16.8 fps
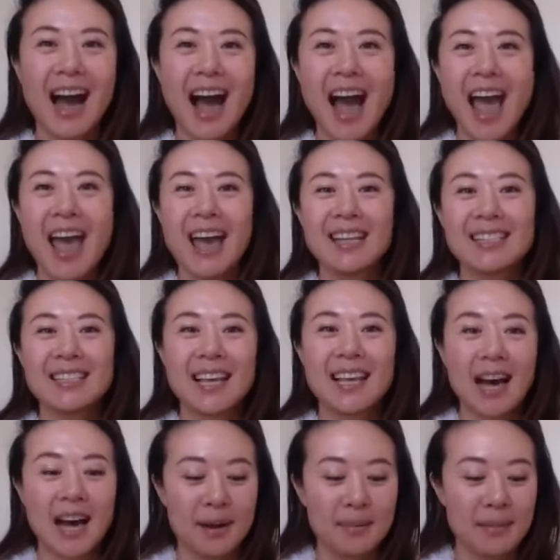And
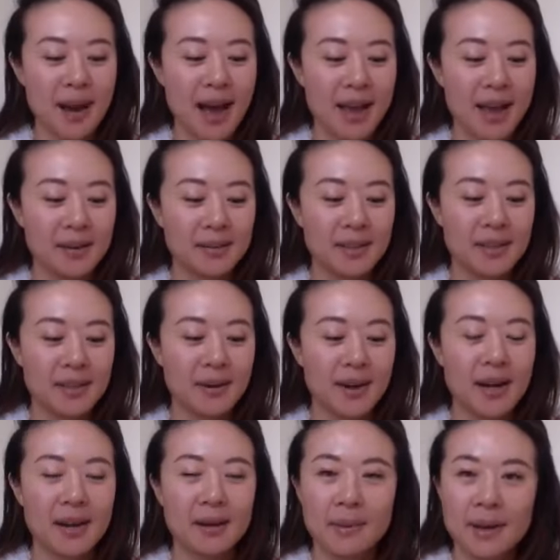I only know
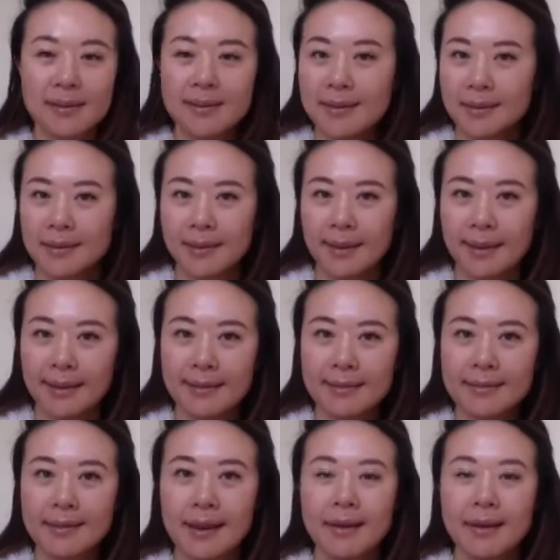how to make two things.